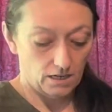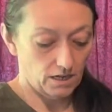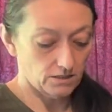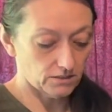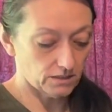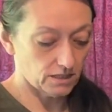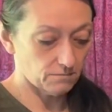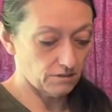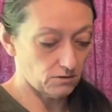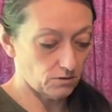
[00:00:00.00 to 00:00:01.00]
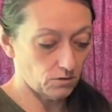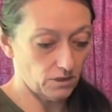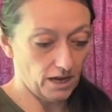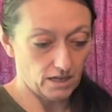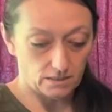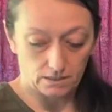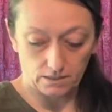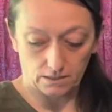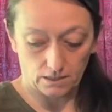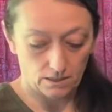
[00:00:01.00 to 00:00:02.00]
underneath my grow
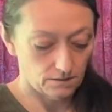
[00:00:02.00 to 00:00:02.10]
lights.